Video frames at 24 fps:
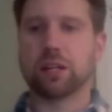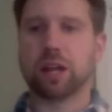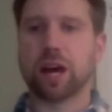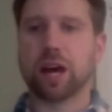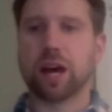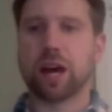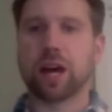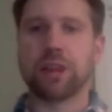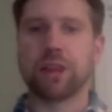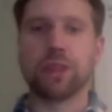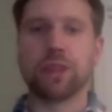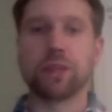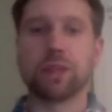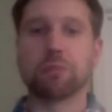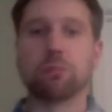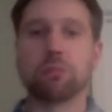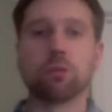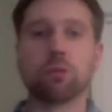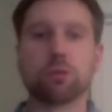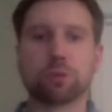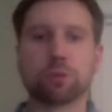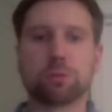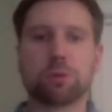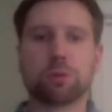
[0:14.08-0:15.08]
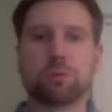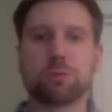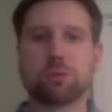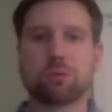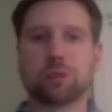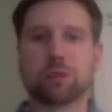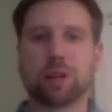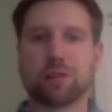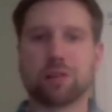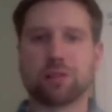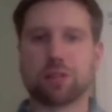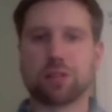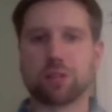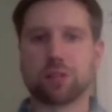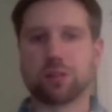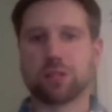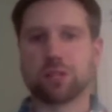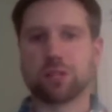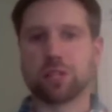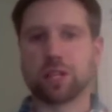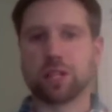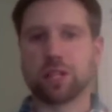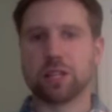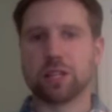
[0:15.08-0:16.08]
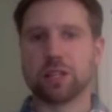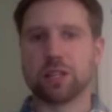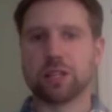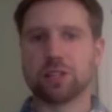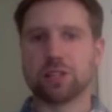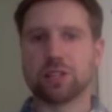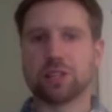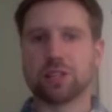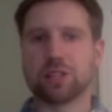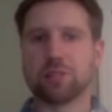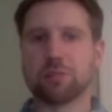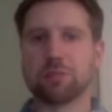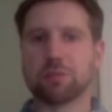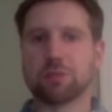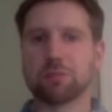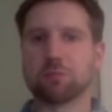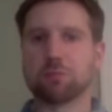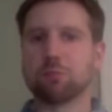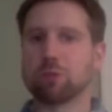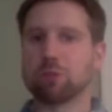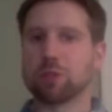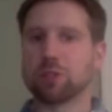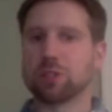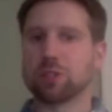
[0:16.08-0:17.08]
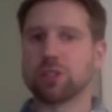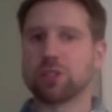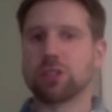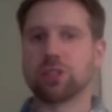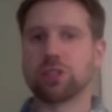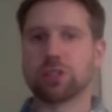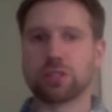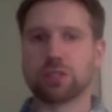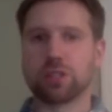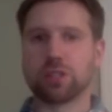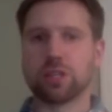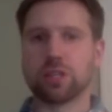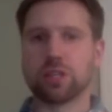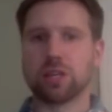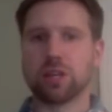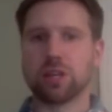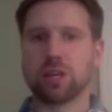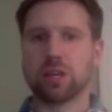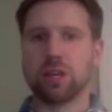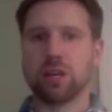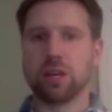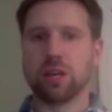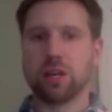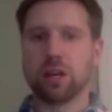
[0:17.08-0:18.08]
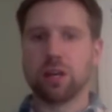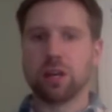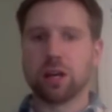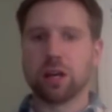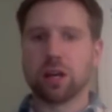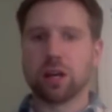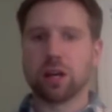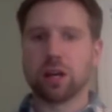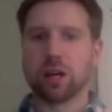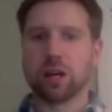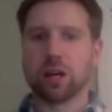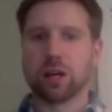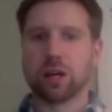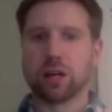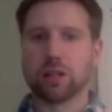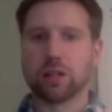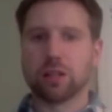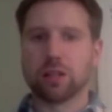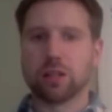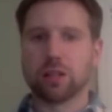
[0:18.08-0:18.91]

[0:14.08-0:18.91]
I think most people have the understanding that STEM is more than just the uh,